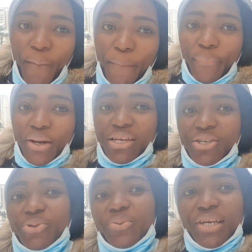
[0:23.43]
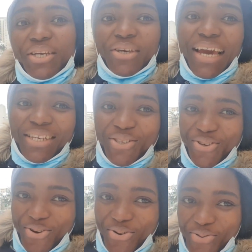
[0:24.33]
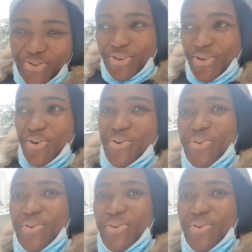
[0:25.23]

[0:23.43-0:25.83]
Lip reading: but I just wanted you guys to know. So